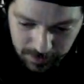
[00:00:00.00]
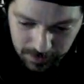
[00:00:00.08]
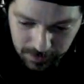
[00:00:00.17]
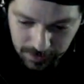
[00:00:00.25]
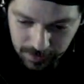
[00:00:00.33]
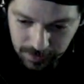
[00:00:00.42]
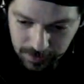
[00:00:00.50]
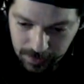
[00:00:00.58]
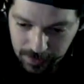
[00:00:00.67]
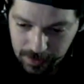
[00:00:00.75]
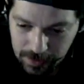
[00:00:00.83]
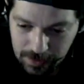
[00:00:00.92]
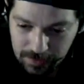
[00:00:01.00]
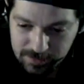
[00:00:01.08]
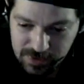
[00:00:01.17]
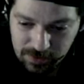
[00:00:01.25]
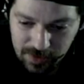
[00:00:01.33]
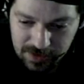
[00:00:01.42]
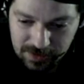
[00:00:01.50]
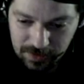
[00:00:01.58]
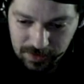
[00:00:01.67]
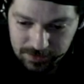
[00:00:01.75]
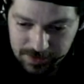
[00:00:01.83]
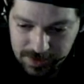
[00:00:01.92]
So I diluted it down
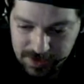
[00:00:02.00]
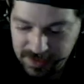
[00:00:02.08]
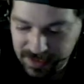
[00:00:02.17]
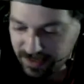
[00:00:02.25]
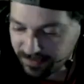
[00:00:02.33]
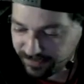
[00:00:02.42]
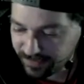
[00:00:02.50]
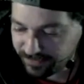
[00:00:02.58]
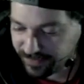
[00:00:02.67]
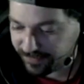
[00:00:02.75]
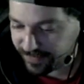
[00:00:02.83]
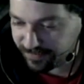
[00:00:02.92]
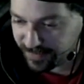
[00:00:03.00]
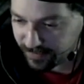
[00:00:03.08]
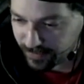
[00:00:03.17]
50-50 with that.